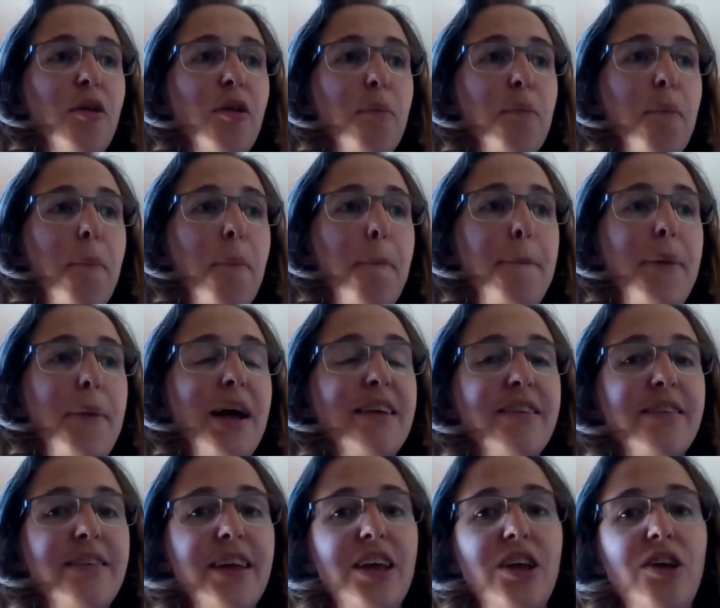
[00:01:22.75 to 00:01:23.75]
the
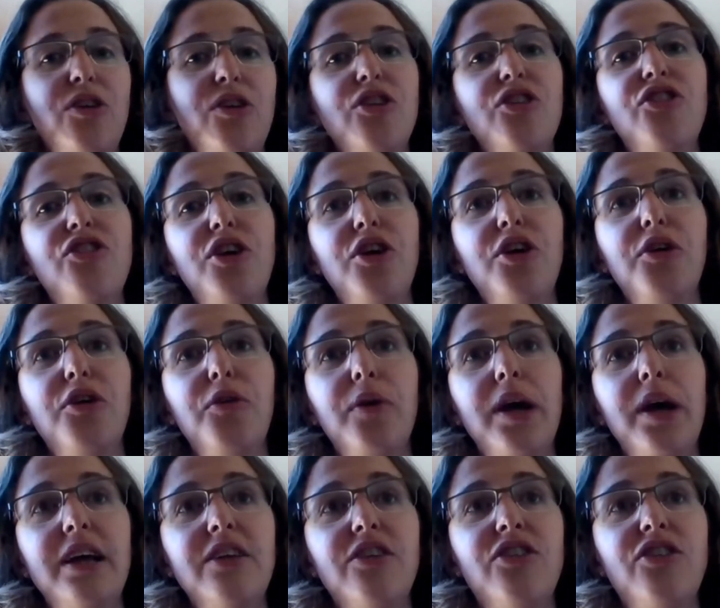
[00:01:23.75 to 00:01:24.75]
best thing you can do
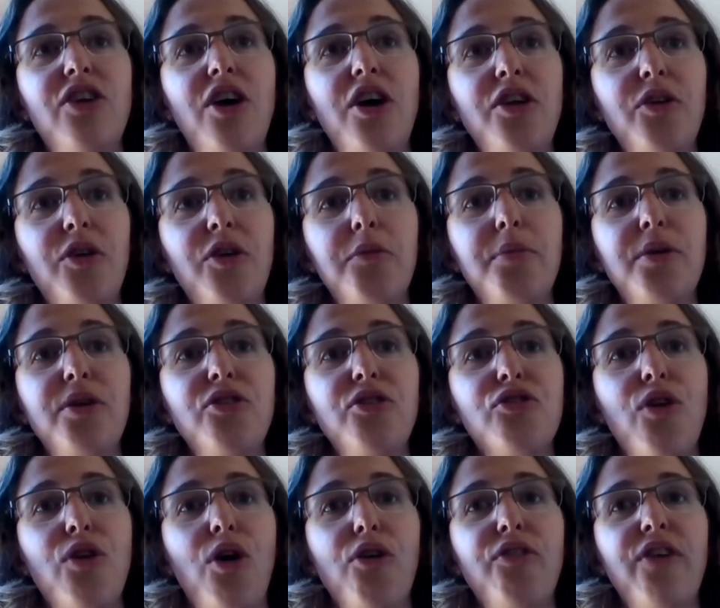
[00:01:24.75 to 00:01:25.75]
is turn your
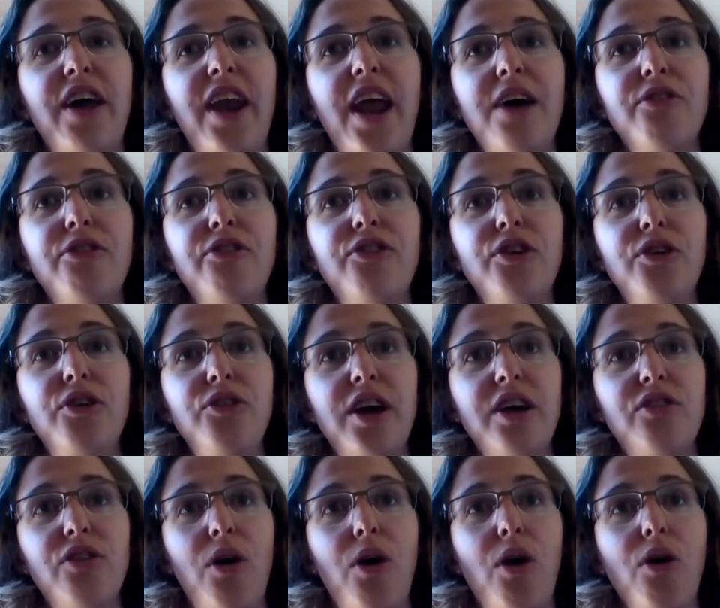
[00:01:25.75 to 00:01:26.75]
computer off and have a few
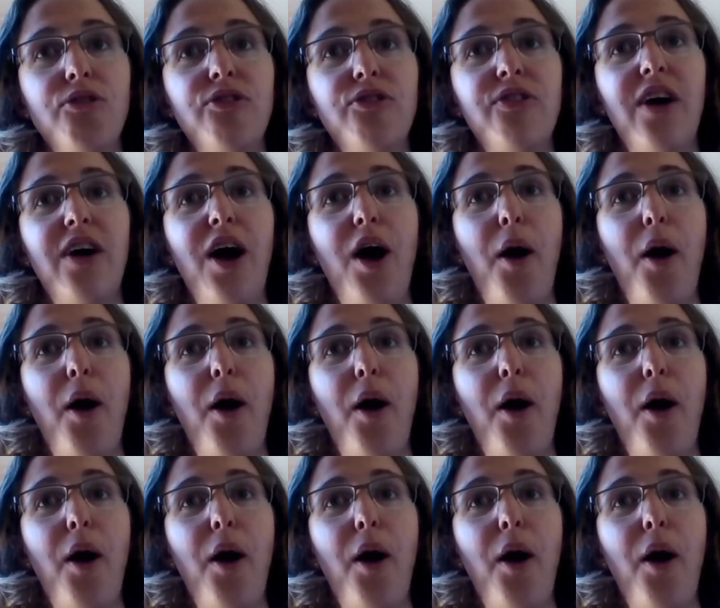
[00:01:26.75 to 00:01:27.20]
days off.